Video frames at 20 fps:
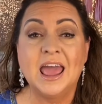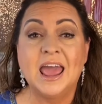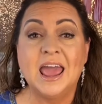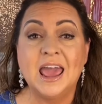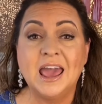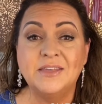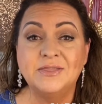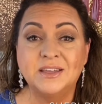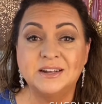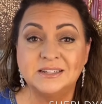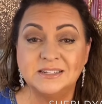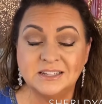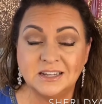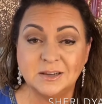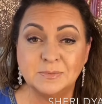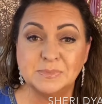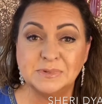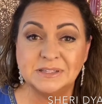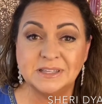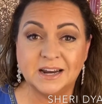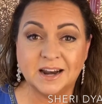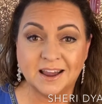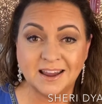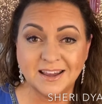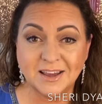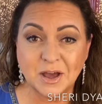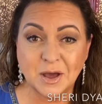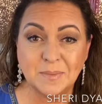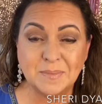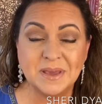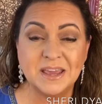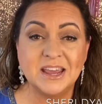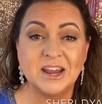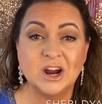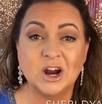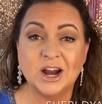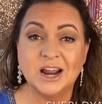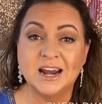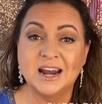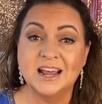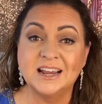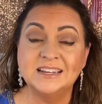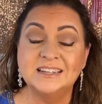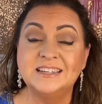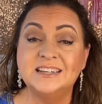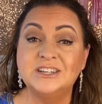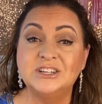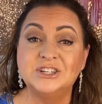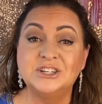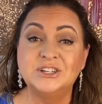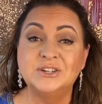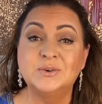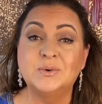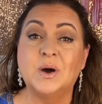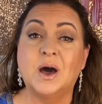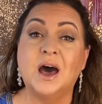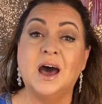and the tips that I come here and I teach you,